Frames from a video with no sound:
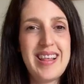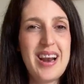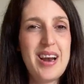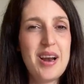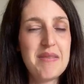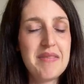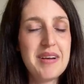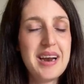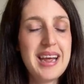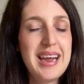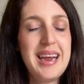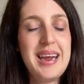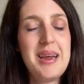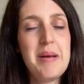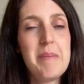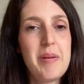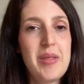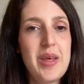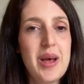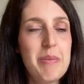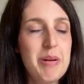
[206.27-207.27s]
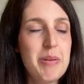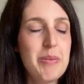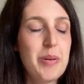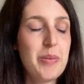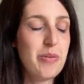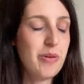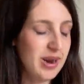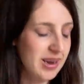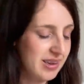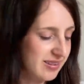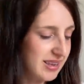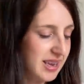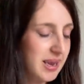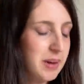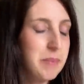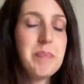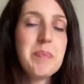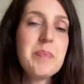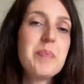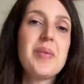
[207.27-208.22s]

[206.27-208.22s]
They're lovely, but they are a bit more pricey.